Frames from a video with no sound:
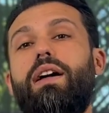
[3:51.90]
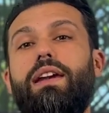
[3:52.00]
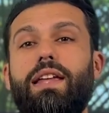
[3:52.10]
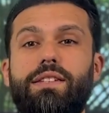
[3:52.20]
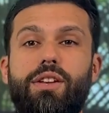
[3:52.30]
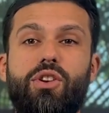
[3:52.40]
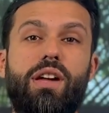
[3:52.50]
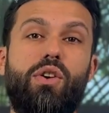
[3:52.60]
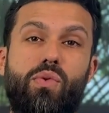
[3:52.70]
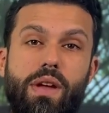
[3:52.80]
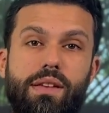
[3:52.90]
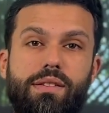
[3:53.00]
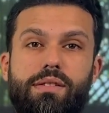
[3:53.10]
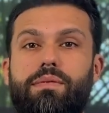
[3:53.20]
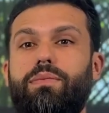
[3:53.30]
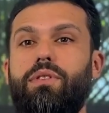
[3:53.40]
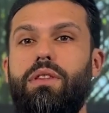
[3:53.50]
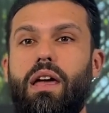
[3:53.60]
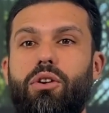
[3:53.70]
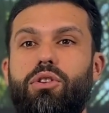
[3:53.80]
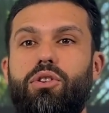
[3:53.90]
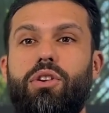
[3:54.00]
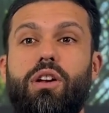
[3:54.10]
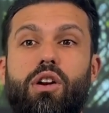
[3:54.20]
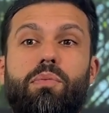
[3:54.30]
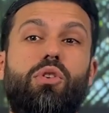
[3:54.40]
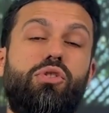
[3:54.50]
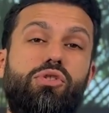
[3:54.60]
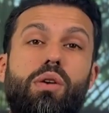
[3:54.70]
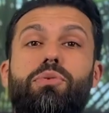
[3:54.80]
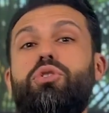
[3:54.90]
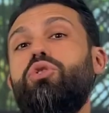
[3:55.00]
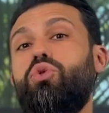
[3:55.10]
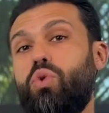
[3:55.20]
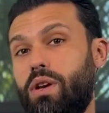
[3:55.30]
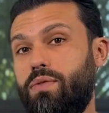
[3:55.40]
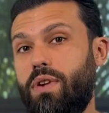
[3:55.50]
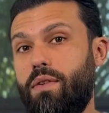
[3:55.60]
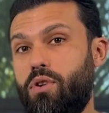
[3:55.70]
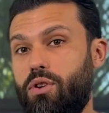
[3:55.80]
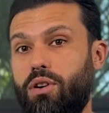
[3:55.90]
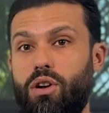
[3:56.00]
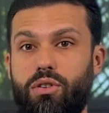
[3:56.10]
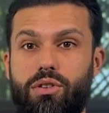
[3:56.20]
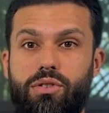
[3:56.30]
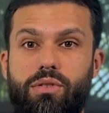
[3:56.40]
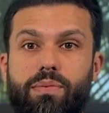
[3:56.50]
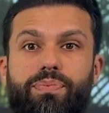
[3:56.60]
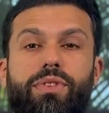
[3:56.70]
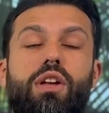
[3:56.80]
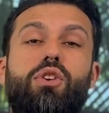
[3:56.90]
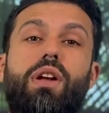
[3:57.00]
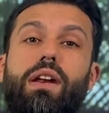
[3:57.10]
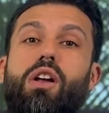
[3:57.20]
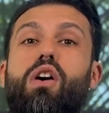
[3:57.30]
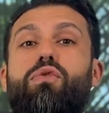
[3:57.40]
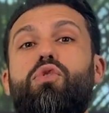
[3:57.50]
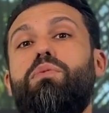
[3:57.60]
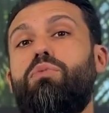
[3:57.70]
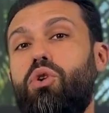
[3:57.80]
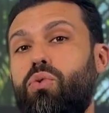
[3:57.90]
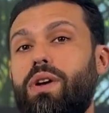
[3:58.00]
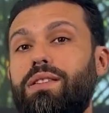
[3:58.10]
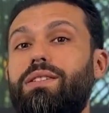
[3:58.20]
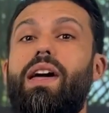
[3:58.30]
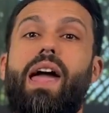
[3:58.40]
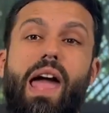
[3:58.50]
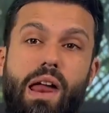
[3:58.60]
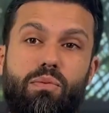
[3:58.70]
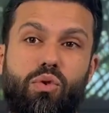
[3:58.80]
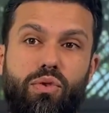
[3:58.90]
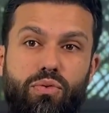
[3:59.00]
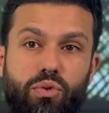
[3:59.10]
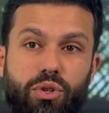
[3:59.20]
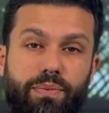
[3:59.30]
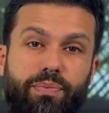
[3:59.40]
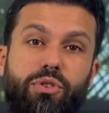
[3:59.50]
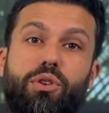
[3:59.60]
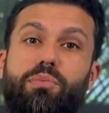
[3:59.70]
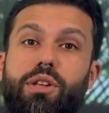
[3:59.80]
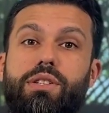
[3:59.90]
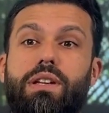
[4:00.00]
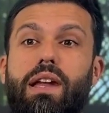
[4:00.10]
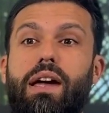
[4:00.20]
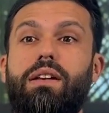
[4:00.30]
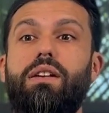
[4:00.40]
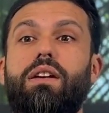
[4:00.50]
Let's say you get a raise. Now your income goes up to $2,500. You can now afford more rent and more food. Your budget line